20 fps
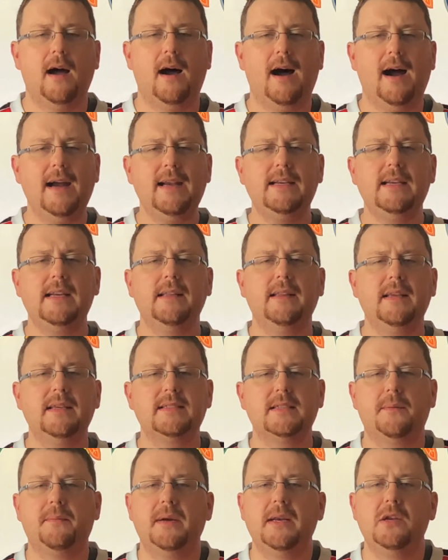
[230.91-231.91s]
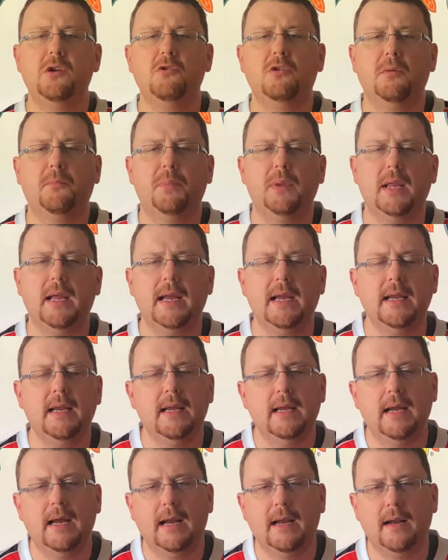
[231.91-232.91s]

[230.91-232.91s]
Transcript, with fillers: Ideally, somebody who can play,